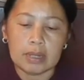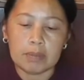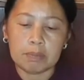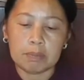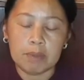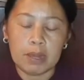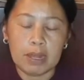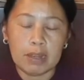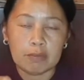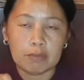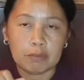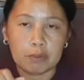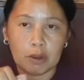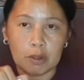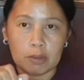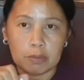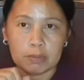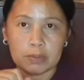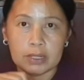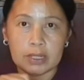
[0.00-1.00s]
Apart
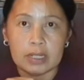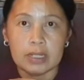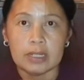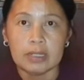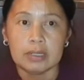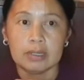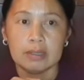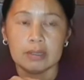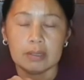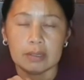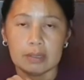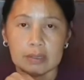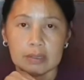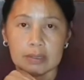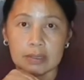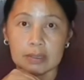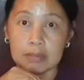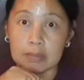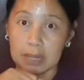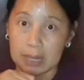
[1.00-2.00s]
from the
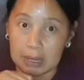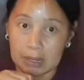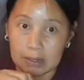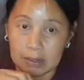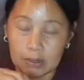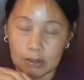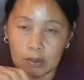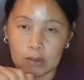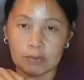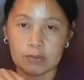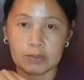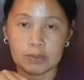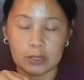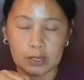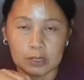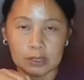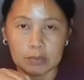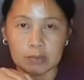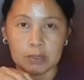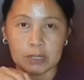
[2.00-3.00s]
smell of
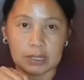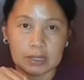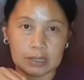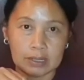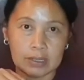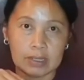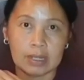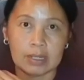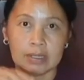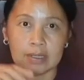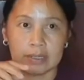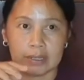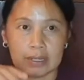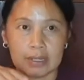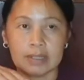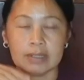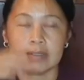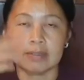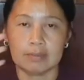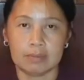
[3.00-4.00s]
jasmine, and
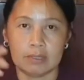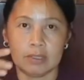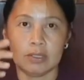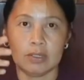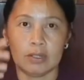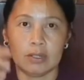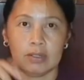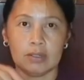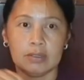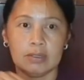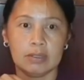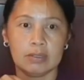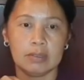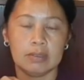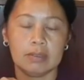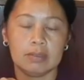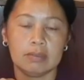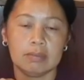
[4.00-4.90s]
then, you know,